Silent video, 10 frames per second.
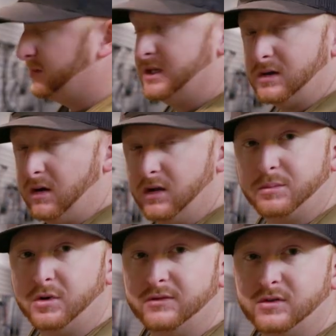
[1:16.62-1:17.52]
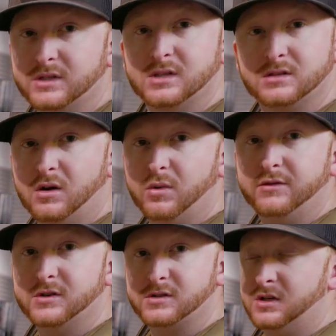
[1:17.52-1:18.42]
It's all a preference. It's all what
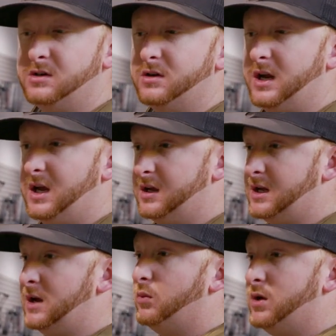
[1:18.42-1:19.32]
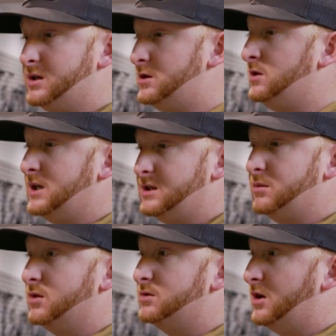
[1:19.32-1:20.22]
feels good in your hand and what you can get the
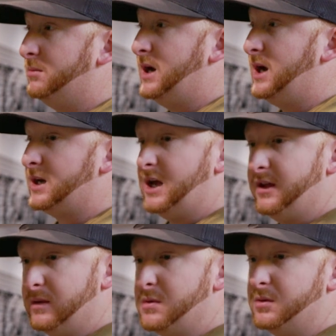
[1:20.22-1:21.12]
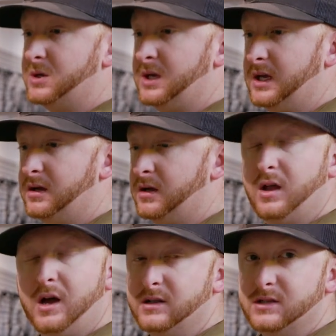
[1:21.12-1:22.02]
bow drawn back and how that bubble can get
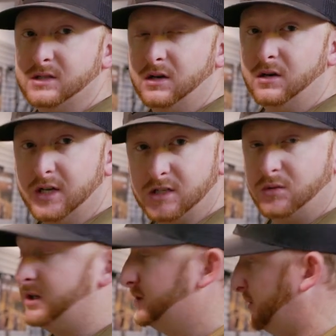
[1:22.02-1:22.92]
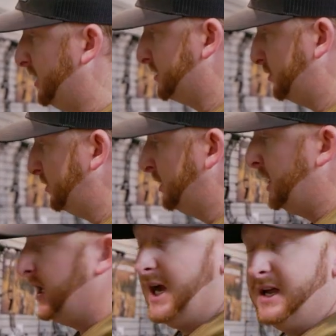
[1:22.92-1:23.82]
aligned in the center as quick as possible,
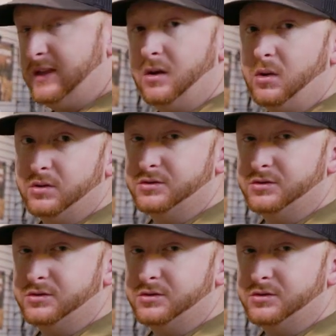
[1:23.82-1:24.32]
and that holds